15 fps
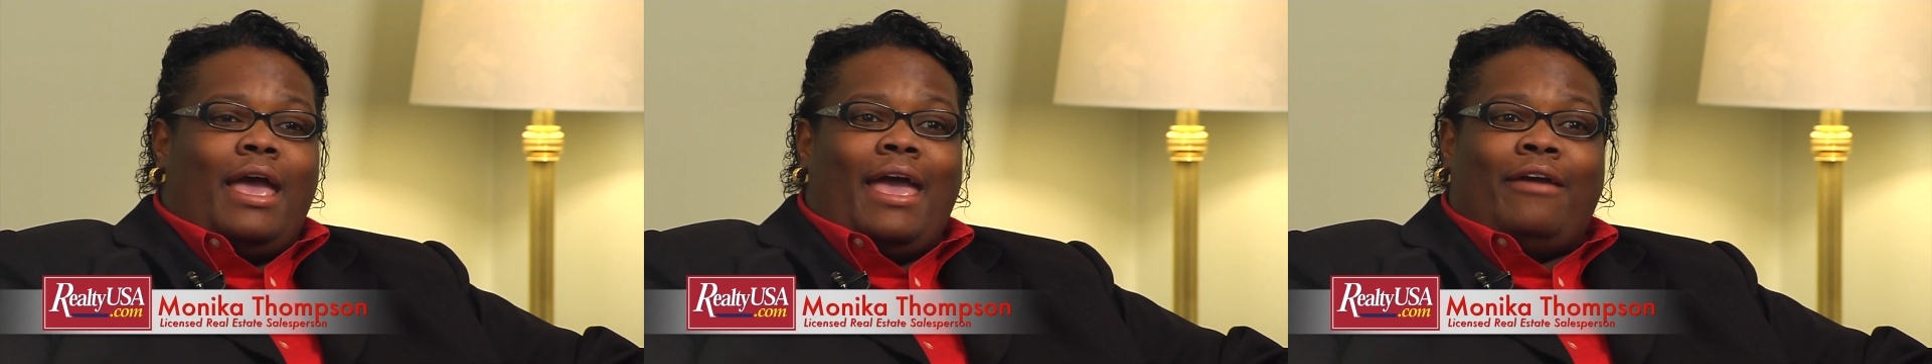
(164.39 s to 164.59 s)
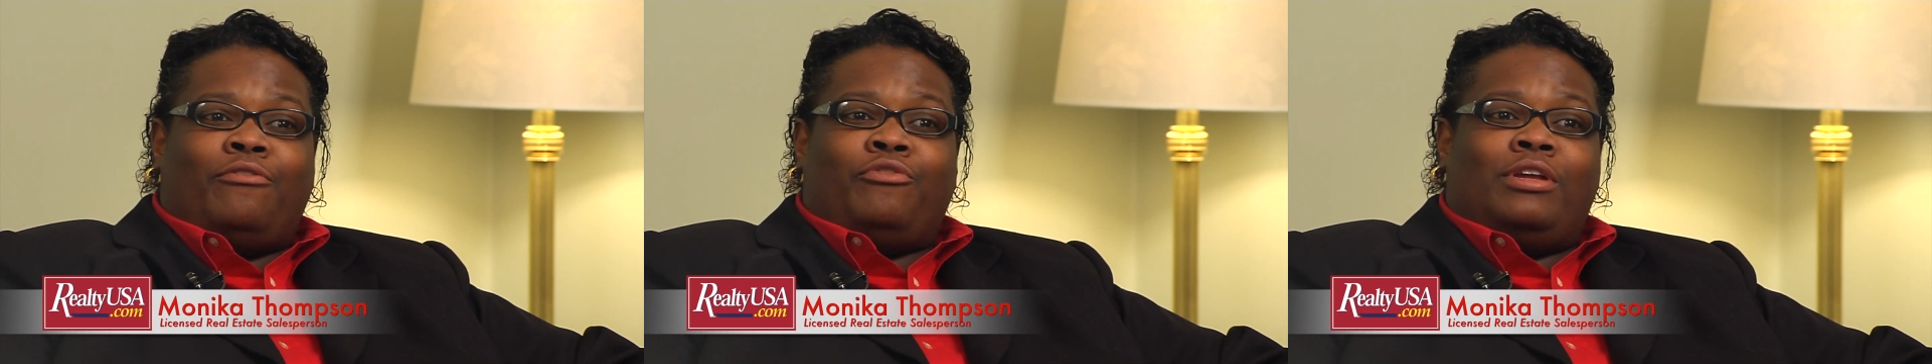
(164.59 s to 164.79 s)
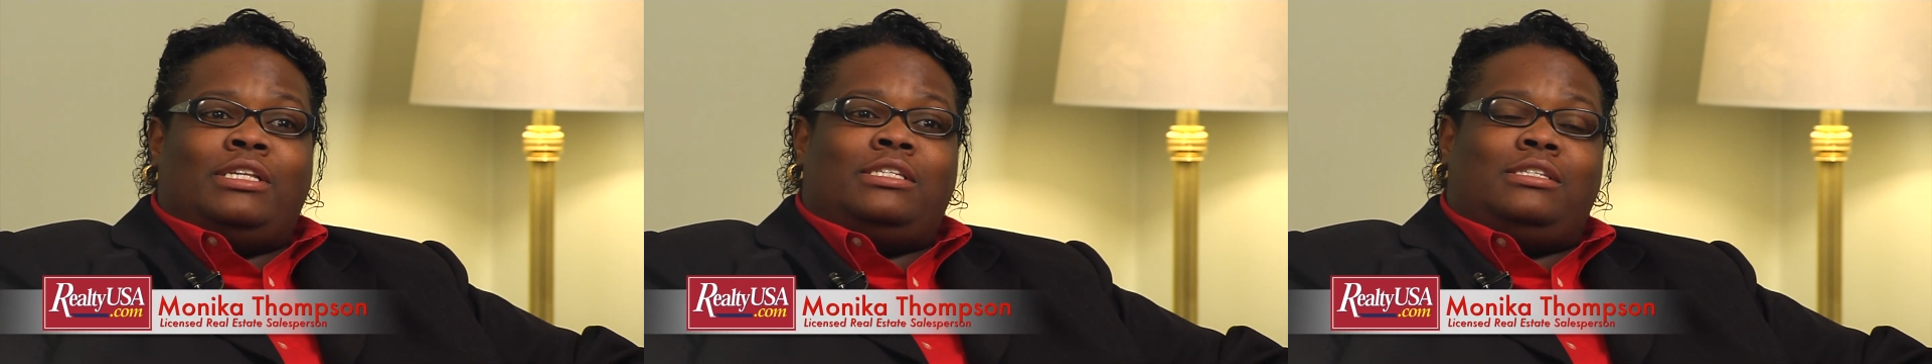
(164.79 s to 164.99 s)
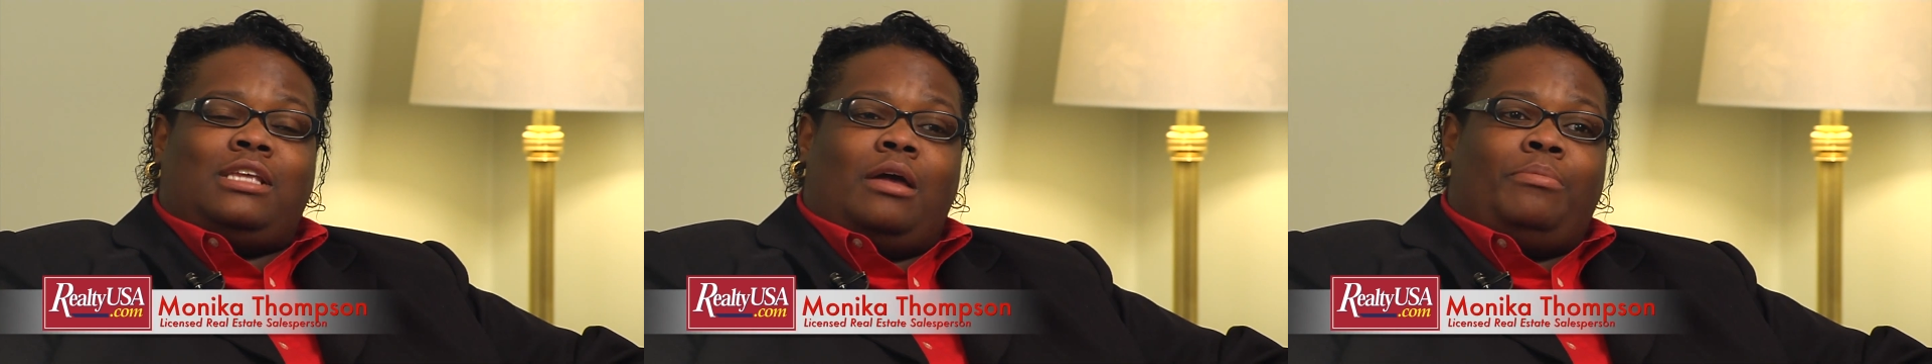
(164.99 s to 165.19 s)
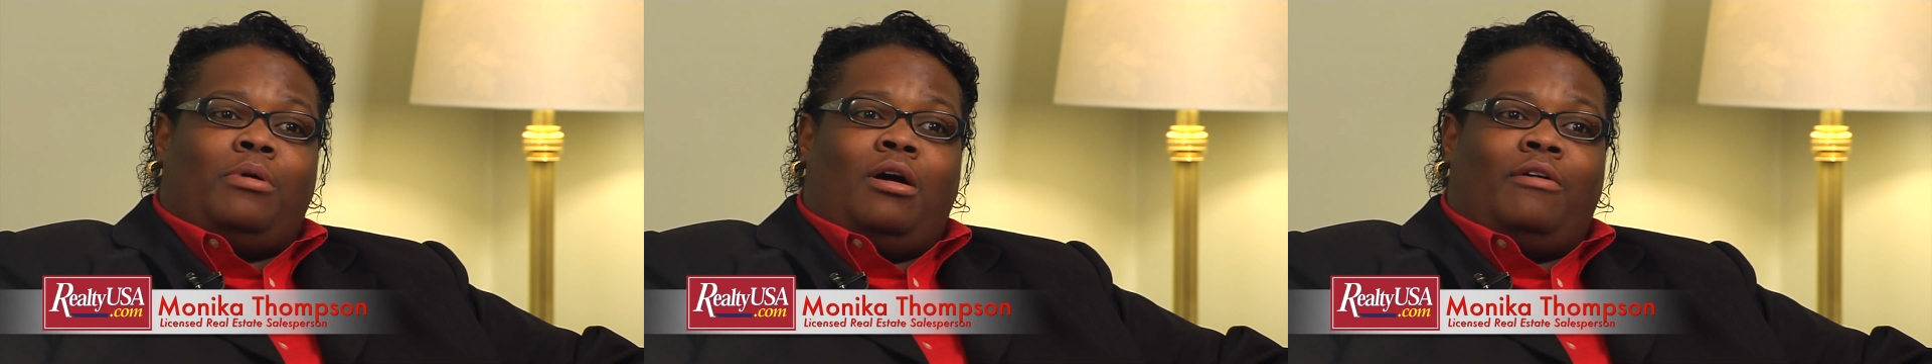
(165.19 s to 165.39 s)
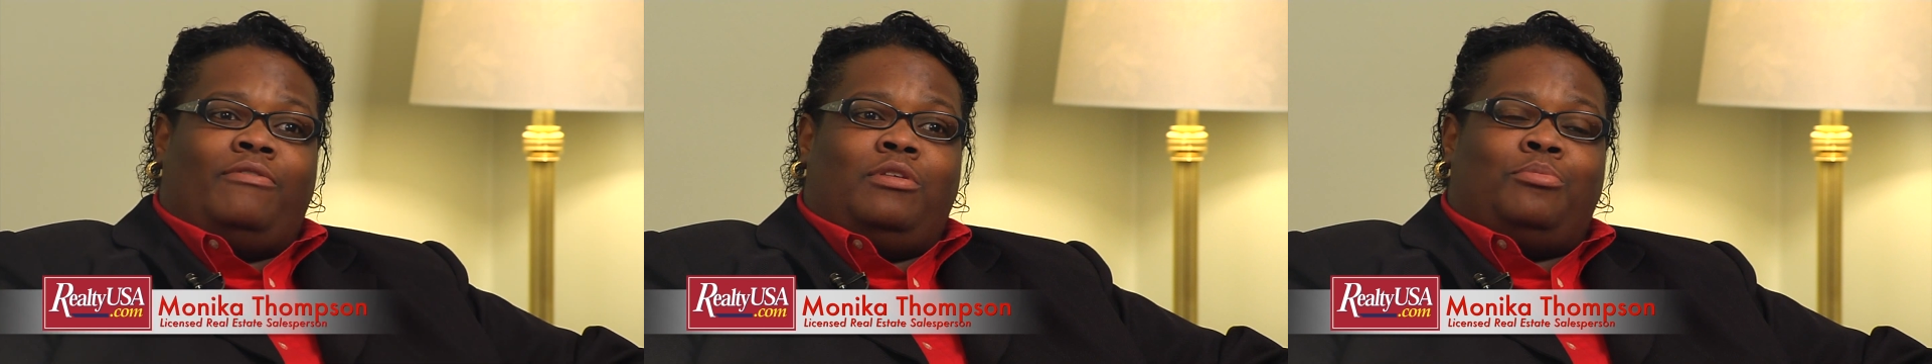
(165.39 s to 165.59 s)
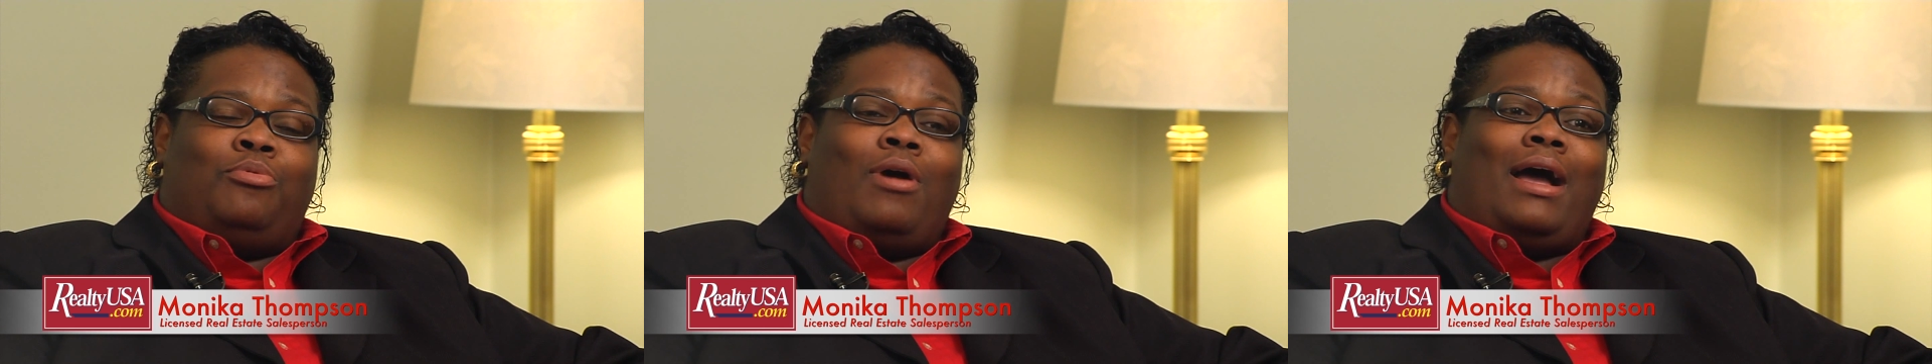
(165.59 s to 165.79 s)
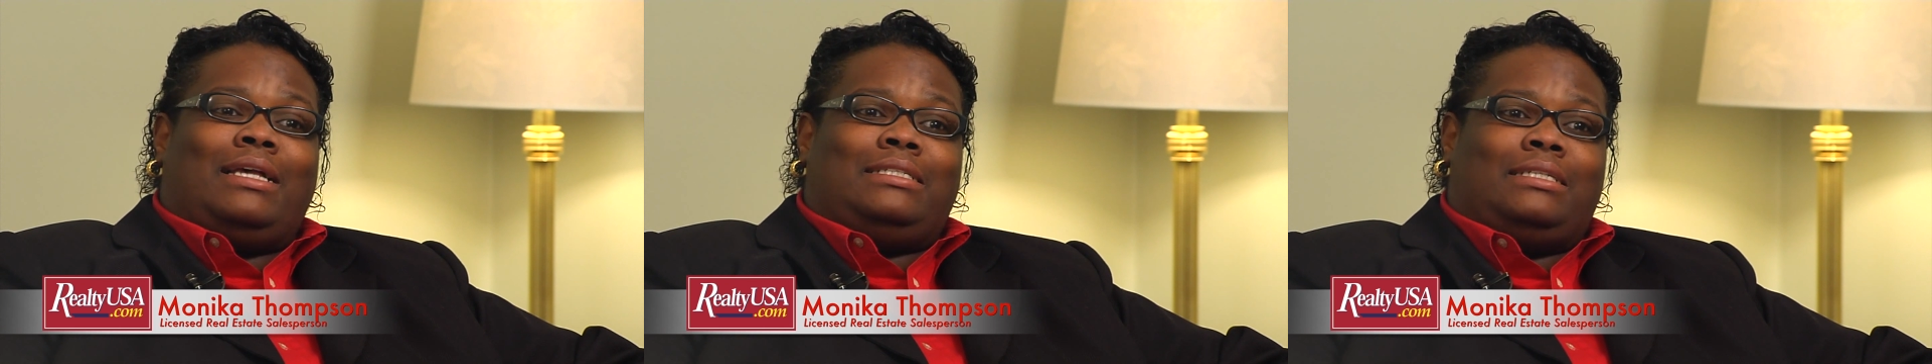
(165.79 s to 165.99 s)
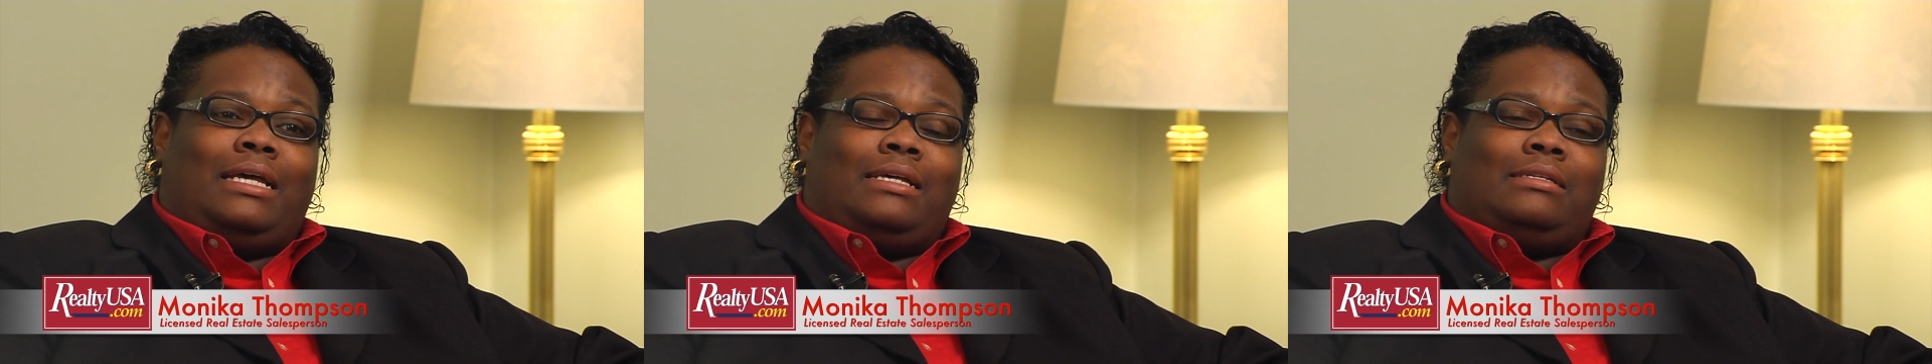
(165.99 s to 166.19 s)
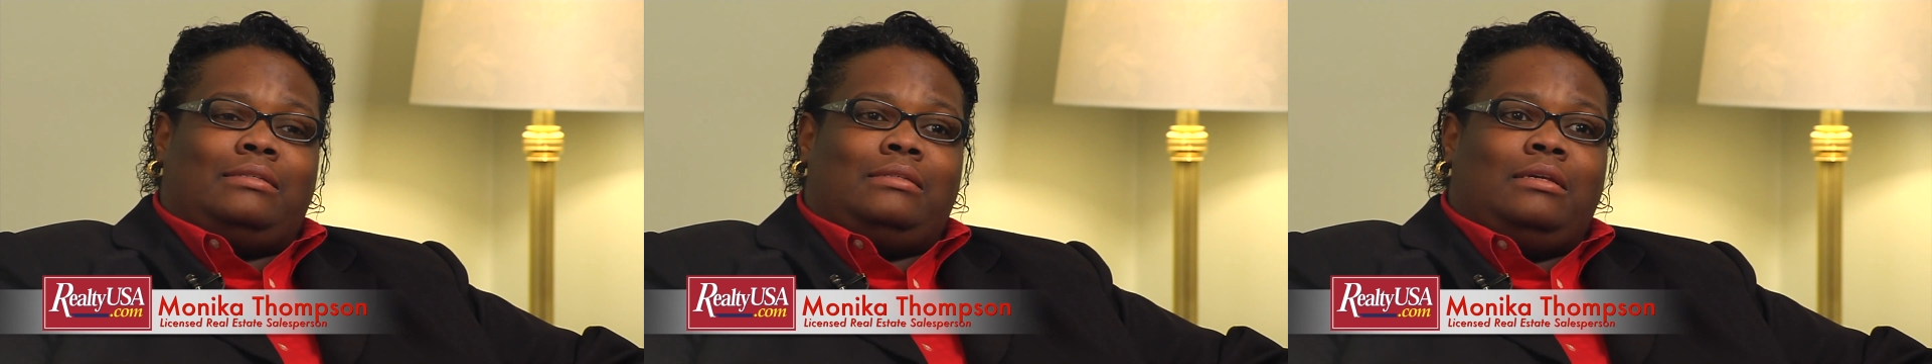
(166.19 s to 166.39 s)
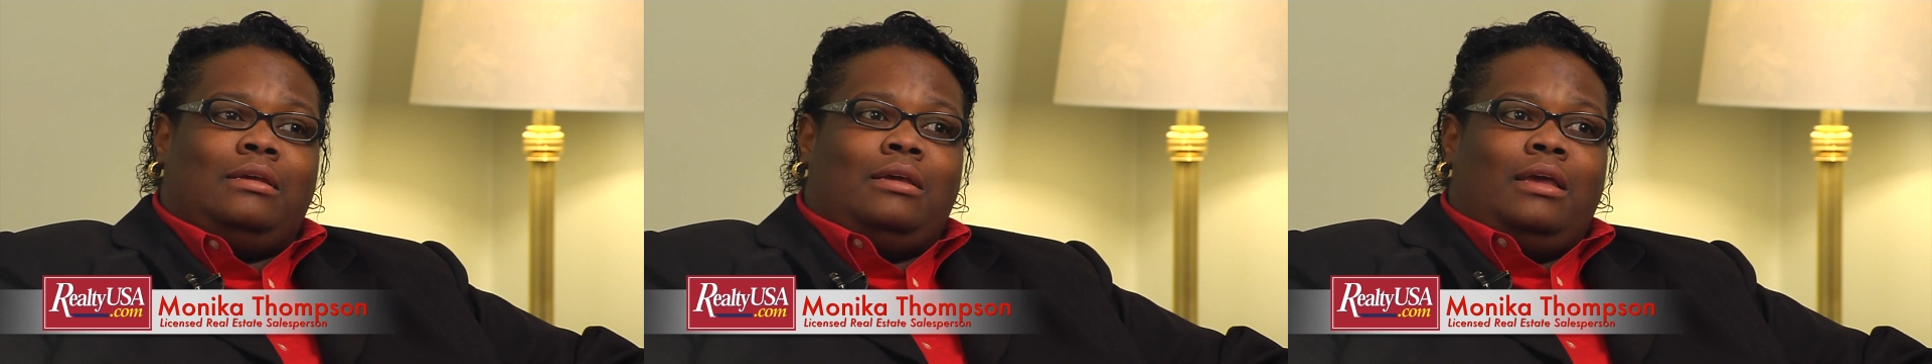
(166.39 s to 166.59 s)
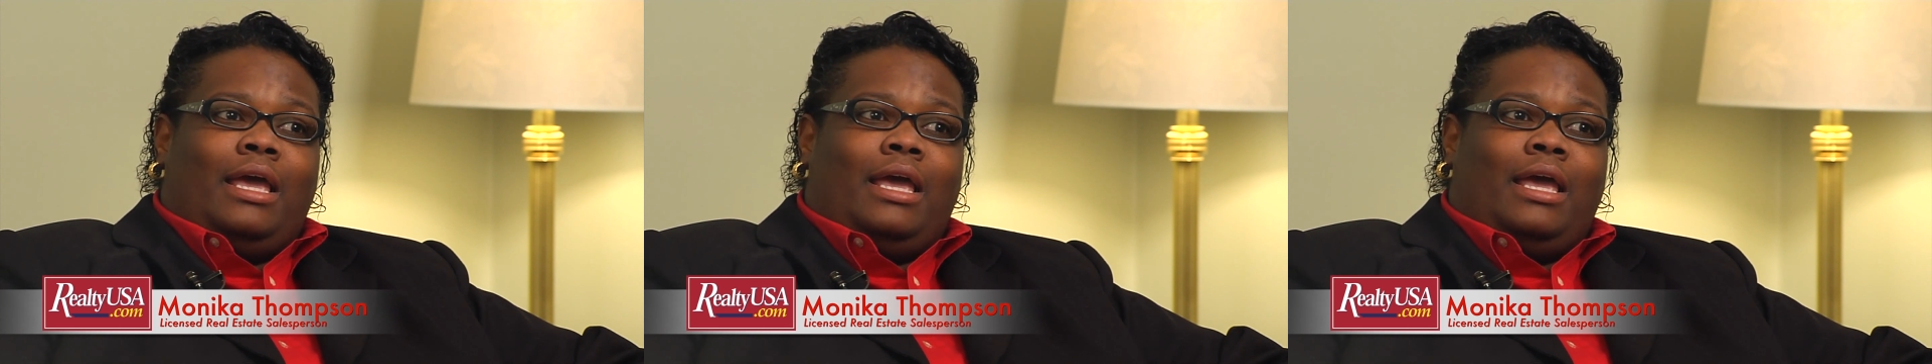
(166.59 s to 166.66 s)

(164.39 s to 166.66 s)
every step of the process,